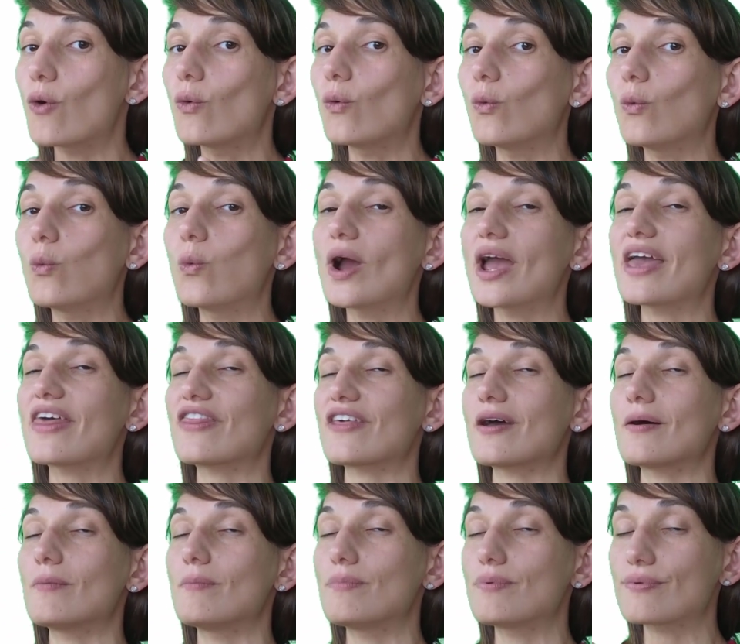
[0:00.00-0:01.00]
with
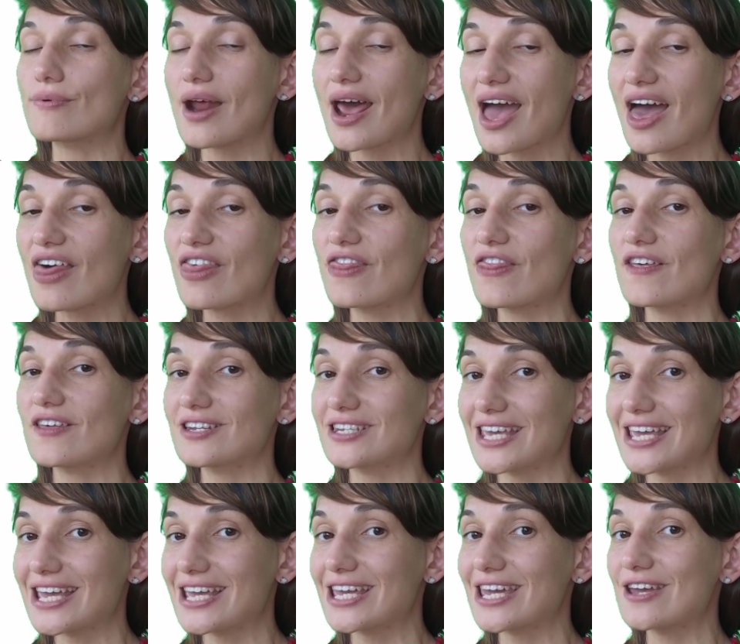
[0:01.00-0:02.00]
a
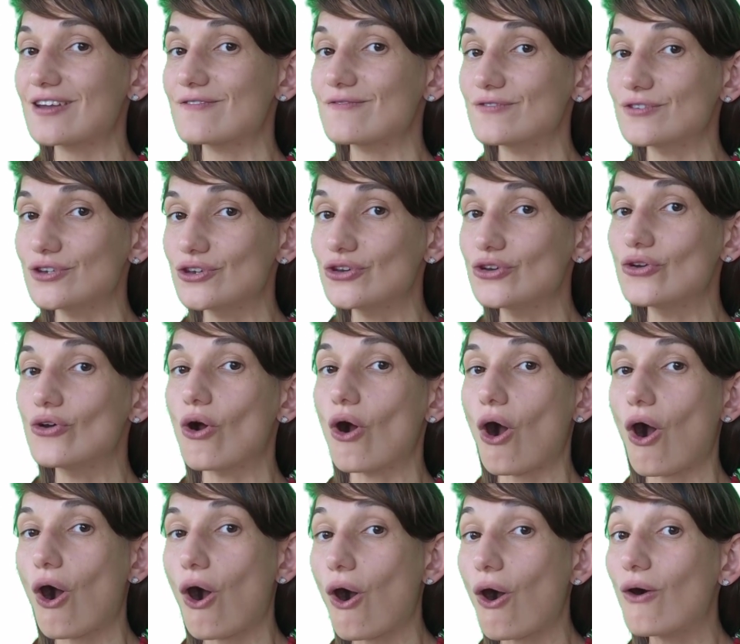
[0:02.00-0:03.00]
breathtaking view
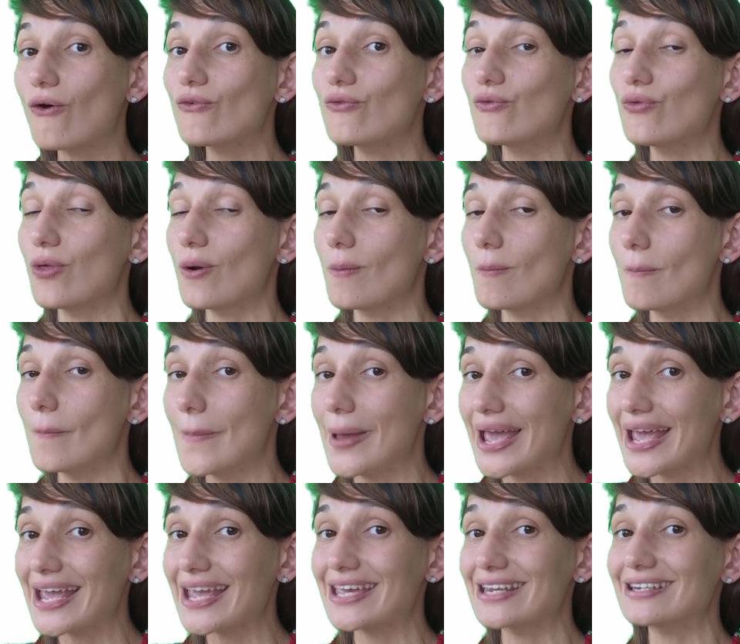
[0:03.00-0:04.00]
of the
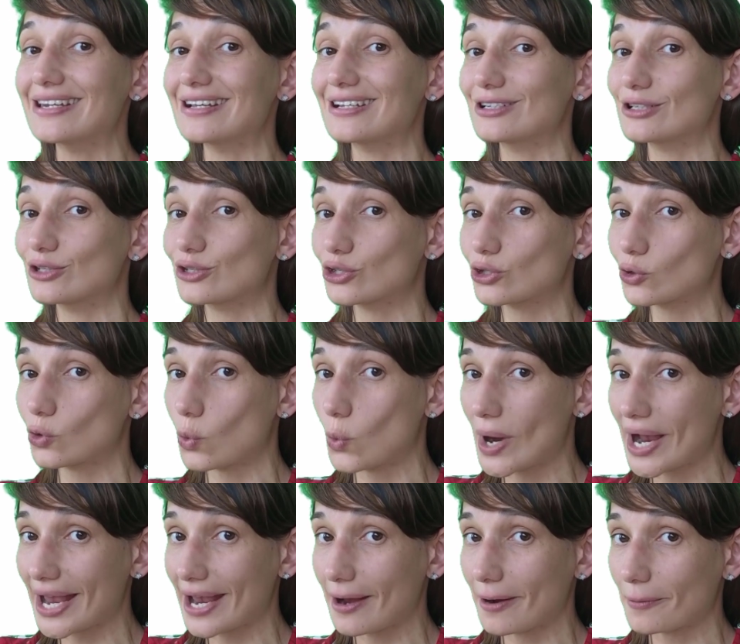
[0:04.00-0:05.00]
main
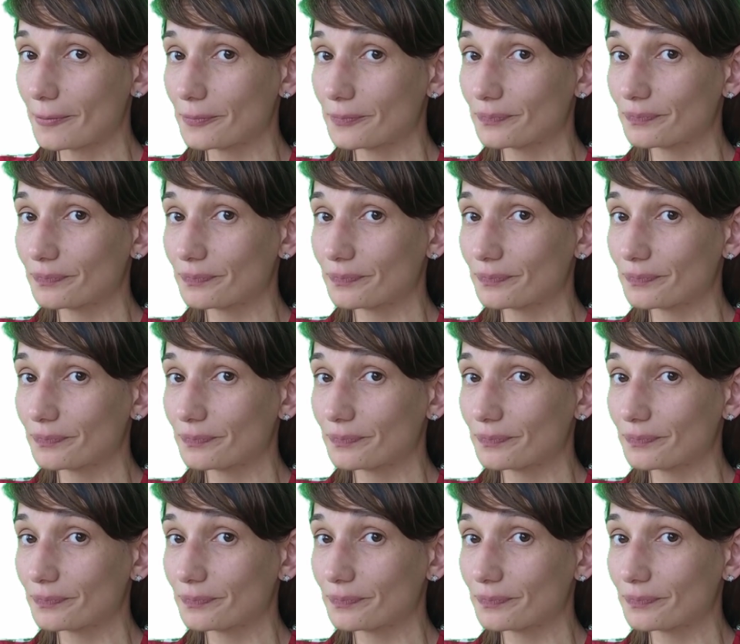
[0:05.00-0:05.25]
square.